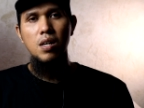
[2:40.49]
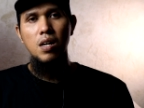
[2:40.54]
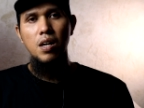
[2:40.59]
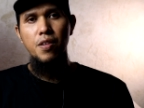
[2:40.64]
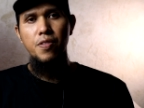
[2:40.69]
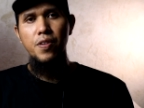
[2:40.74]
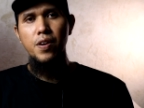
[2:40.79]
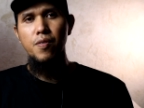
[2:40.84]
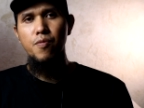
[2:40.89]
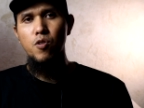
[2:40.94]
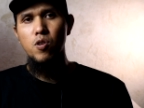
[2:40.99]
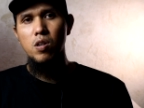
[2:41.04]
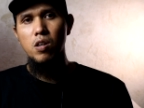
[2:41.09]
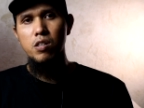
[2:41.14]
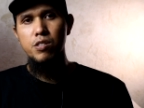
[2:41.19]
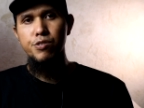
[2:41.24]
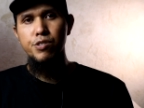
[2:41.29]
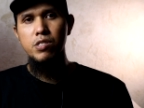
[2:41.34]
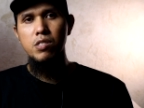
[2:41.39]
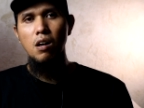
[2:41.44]
I think for
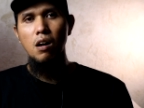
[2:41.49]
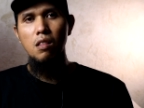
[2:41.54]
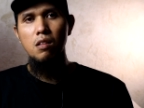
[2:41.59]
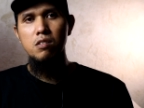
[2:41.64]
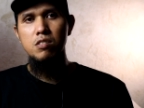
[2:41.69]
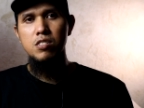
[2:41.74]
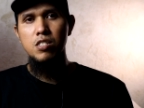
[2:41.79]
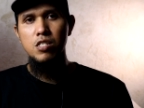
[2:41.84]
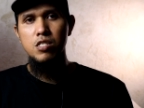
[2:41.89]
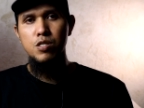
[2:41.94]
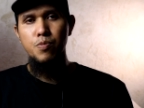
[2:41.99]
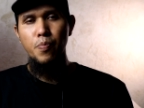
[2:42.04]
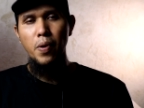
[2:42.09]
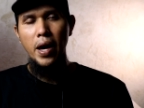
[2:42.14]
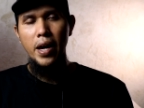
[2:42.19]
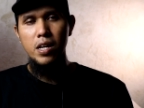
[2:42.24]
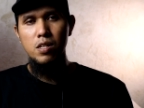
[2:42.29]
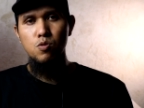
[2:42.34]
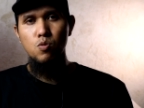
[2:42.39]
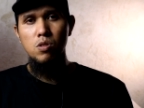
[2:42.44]
$100, it's
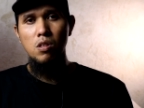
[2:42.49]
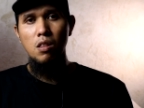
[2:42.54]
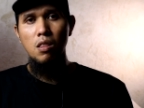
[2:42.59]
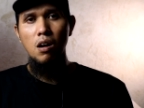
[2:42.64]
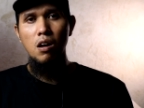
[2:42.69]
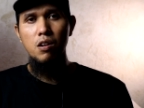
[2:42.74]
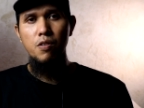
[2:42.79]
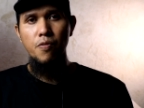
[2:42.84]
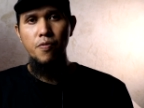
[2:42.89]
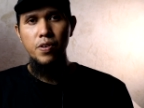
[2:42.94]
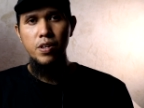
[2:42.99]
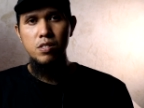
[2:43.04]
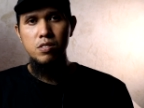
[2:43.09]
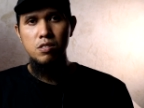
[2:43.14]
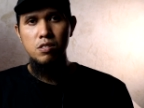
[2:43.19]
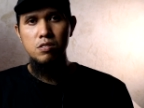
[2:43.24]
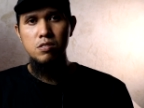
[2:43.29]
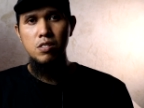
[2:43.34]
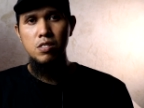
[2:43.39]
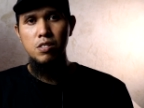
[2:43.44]
packed with a lot of
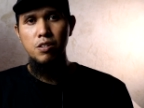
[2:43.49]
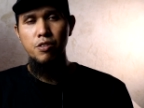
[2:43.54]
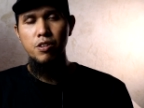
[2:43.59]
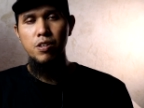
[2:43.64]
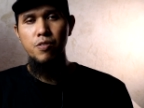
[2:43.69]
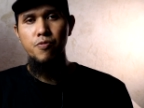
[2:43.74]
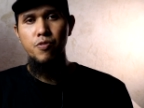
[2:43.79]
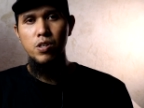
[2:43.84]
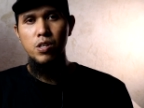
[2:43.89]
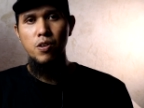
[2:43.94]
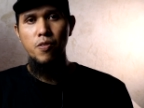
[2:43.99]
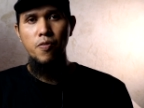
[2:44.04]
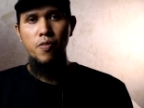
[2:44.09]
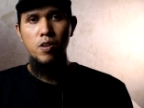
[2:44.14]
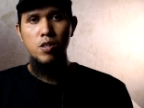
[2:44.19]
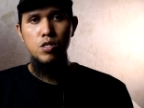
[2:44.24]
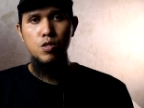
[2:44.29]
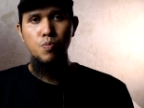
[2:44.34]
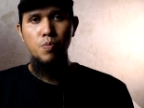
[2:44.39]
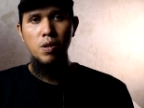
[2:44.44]
features that you need for your
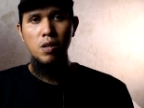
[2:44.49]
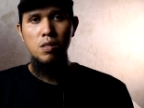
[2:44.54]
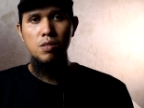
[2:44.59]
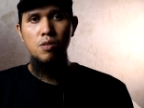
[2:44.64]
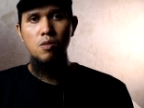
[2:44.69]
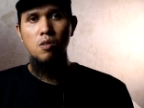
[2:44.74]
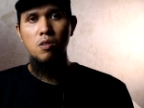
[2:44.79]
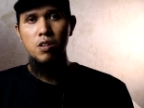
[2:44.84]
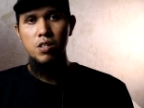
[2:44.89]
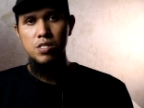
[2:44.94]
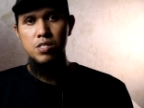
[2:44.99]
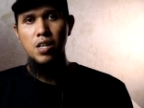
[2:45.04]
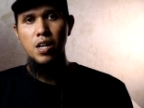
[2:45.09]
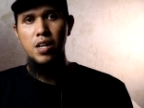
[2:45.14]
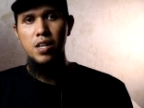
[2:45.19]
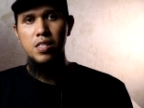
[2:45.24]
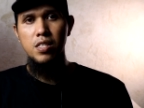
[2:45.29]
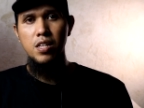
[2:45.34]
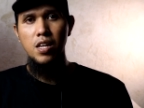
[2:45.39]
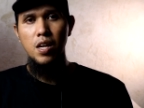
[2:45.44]
first build or a
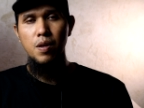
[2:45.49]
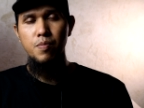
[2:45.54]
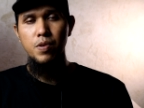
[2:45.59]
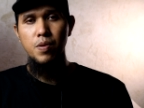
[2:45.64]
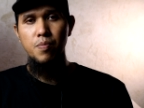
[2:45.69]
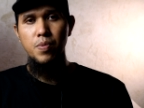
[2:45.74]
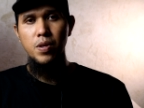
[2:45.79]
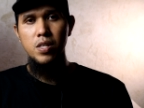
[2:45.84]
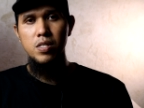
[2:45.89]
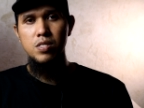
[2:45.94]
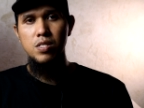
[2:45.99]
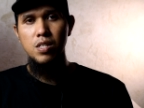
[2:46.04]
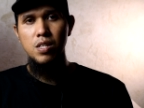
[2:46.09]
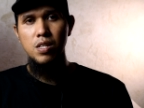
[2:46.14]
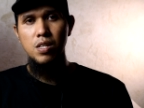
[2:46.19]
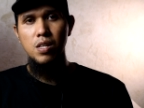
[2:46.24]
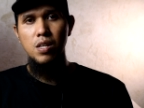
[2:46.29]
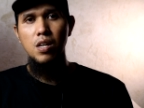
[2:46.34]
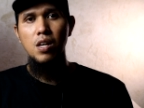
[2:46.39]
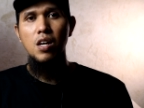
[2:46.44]
second gaming
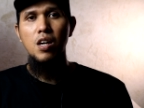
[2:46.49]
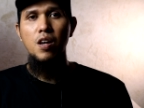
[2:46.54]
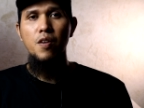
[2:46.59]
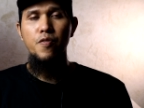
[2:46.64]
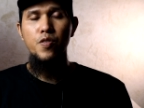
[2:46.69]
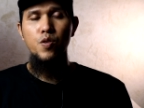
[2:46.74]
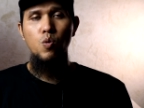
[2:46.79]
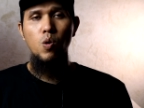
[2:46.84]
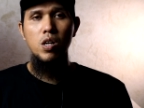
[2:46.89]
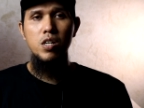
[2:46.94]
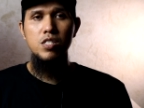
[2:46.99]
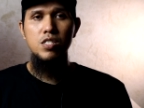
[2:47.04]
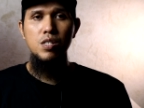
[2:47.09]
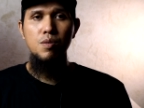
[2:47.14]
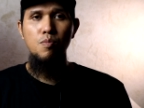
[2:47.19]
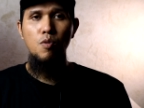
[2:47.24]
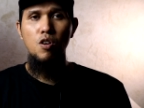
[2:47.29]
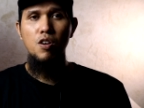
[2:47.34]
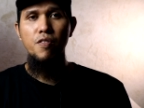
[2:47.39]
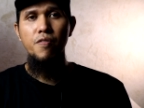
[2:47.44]
PC. If you want to see
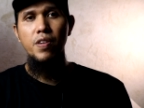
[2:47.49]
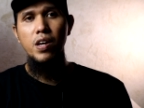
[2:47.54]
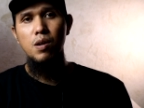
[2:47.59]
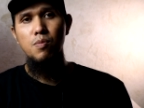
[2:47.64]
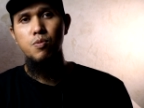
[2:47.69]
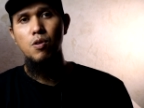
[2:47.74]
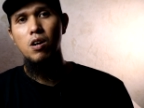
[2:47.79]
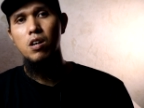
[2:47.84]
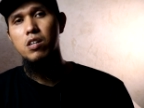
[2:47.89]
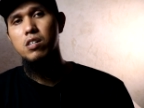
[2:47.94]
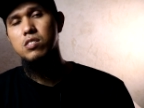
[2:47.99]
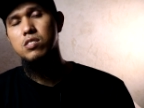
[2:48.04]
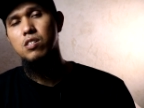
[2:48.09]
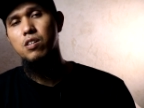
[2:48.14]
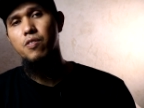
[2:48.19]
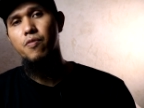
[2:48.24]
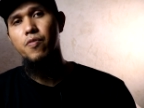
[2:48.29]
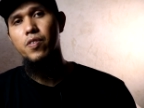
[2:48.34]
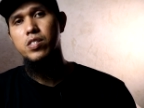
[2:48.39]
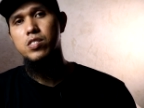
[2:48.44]
more of their products, you
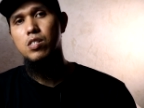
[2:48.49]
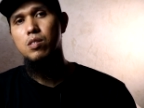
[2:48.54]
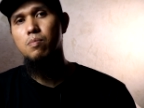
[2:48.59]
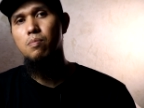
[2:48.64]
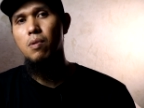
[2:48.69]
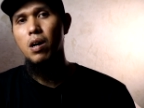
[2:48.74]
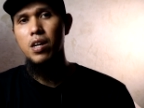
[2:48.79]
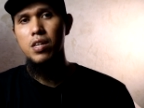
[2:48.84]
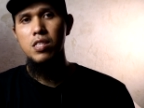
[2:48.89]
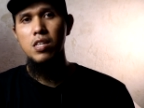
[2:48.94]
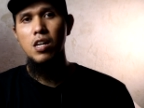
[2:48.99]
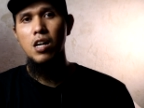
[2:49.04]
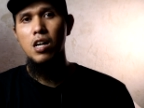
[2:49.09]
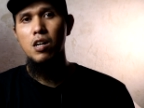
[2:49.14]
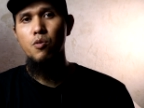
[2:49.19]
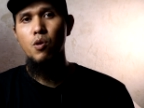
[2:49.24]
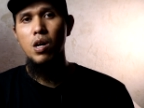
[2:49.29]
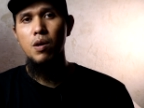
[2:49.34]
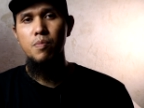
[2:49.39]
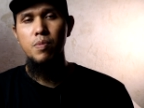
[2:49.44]
can visit
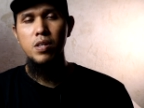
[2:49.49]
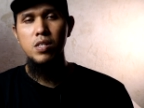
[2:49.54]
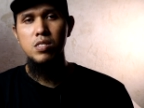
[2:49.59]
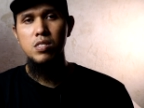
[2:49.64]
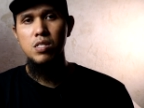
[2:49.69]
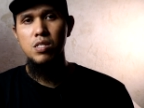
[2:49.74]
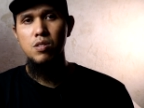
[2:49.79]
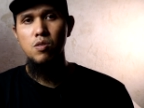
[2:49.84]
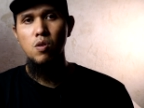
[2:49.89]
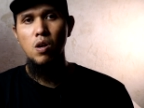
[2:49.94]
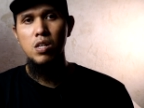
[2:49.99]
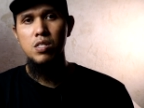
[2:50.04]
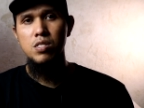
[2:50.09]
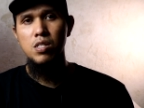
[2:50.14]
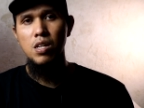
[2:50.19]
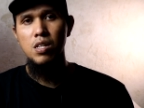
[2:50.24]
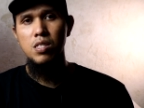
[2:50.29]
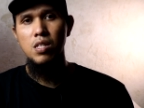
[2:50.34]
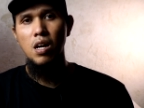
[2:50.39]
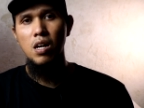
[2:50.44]

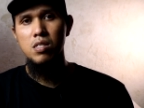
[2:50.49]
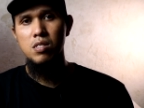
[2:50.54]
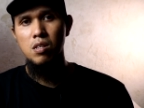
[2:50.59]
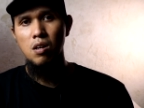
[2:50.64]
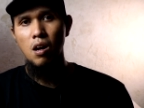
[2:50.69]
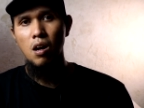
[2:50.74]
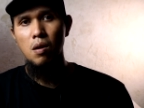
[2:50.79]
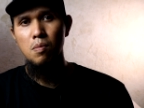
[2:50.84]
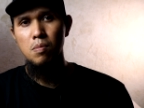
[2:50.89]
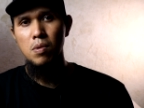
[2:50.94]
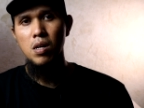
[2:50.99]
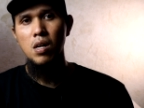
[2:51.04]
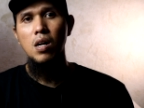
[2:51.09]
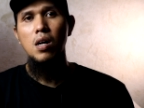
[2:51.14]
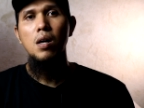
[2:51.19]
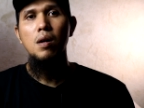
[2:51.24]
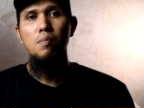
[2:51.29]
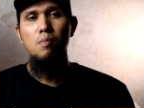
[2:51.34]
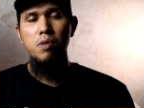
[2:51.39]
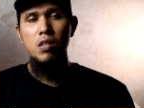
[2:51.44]
mydiypcusa.com.
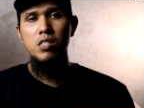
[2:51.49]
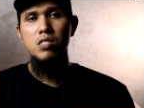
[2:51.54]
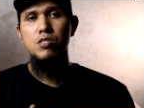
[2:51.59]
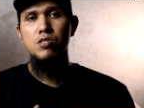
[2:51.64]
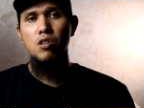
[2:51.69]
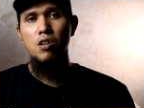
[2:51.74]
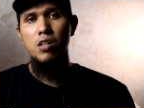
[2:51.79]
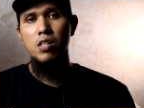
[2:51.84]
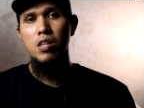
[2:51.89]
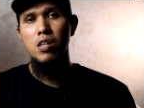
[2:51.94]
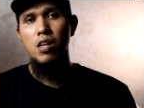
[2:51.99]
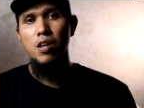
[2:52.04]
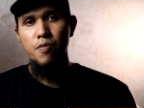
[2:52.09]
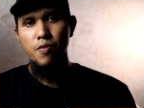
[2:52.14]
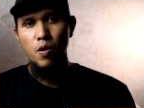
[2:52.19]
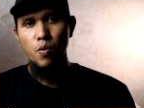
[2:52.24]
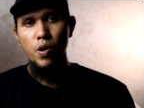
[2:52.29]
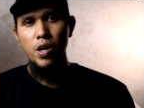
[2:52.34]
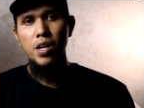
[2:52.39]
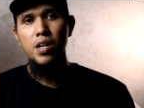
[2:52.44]
Please join the
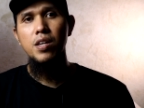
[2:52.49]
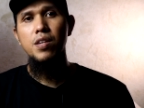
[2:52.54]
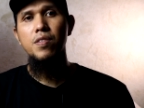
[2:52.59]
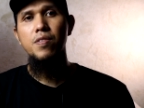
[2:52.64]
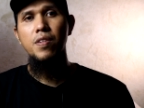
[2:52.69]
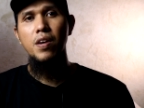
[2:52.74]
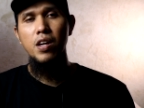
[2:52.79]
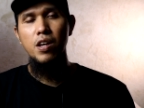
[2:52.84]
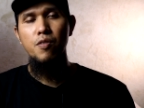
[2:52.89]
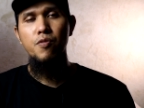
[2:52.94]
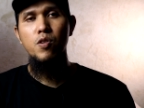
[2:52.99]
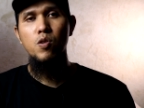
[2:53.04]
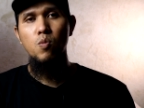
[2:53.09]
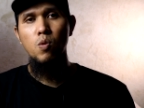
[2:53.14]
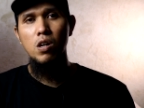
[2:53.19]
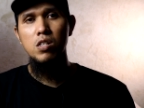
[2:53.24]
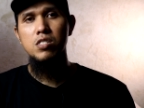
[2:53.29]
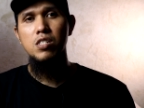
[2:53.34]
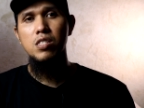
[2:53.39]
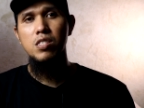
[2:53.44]
giveaway. Thank you for
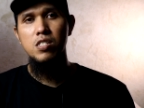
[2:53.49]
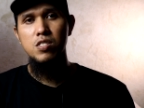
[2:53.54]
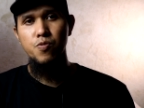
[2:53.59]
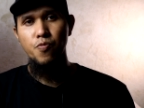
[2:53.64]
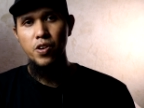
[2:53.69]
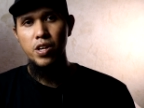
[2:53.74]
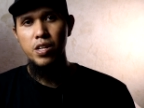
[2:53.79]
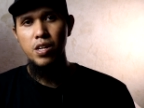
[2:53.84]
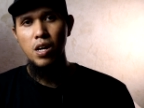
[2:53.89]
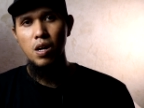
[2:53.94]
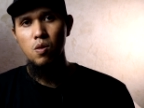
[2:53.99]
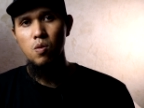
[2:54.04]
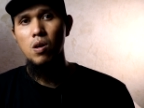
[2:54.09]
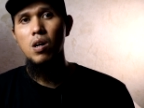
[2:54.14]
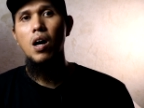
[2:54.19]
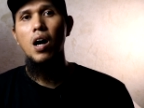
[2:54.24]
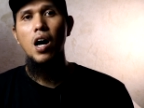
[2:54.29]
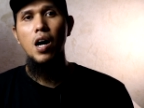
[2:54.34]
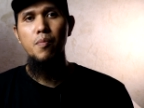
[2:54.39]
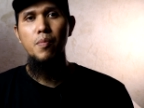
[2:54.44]
watching this video.
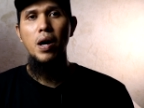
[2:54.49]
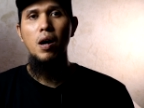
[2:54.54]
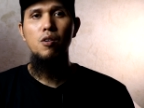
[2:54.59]
I'm out.